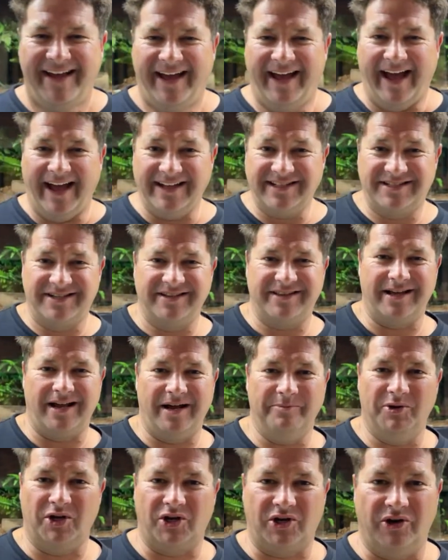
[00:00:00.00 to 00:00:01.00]
That's a good thing
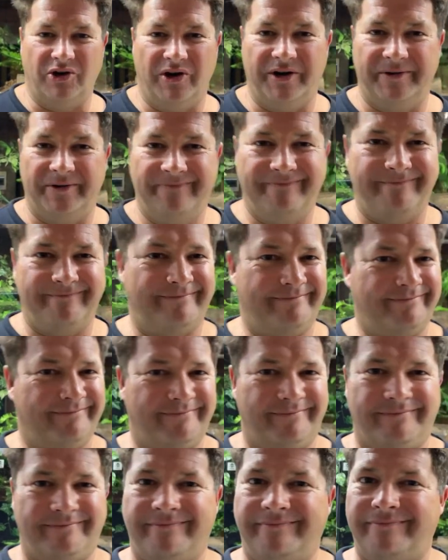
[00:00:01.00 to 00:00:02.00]
I'm not God.
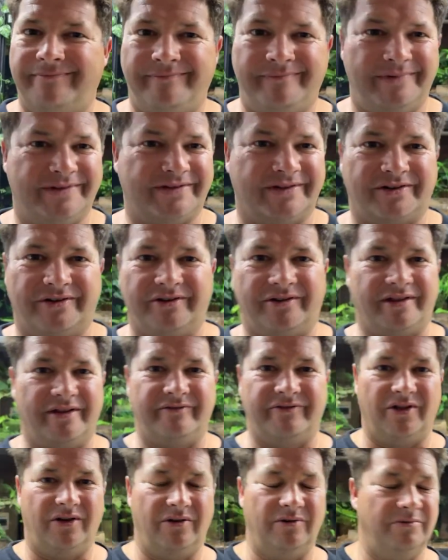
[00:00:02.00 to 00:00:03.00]
It's a good thing
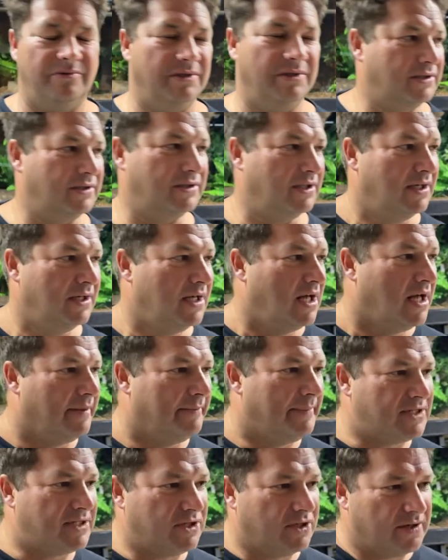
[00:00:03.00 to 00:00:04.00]
for the whole world.
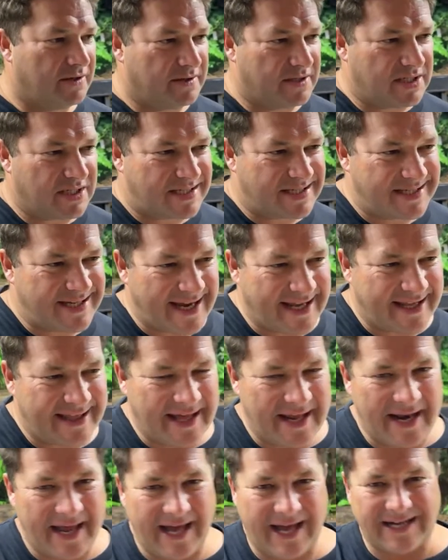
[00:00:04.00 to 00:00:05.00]
But you just take
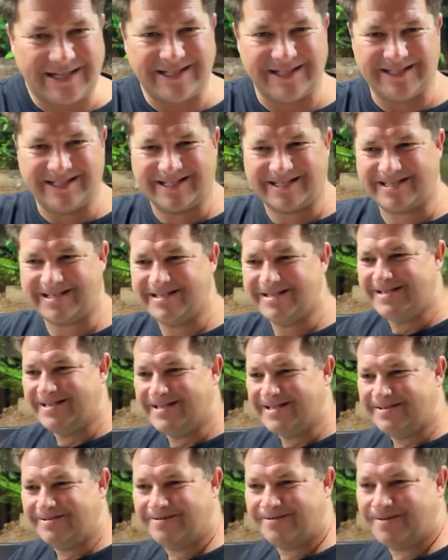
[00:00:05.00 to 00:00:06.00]
that out and just,
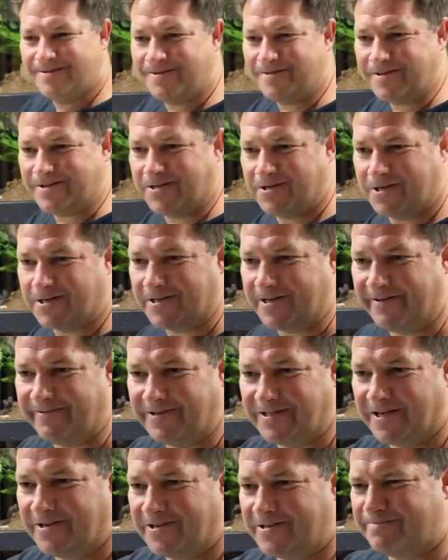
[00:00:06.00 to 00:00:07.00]
you could have a
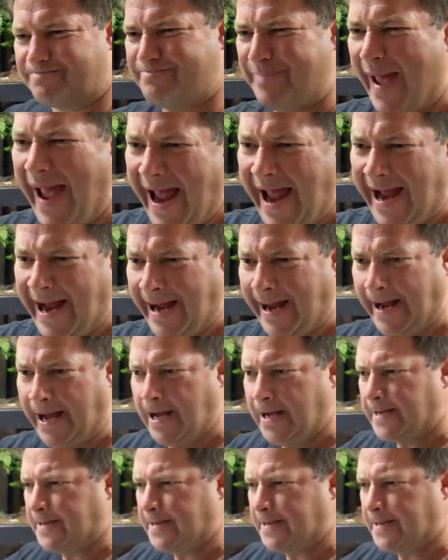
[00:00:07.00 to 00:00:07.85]
dose, bang!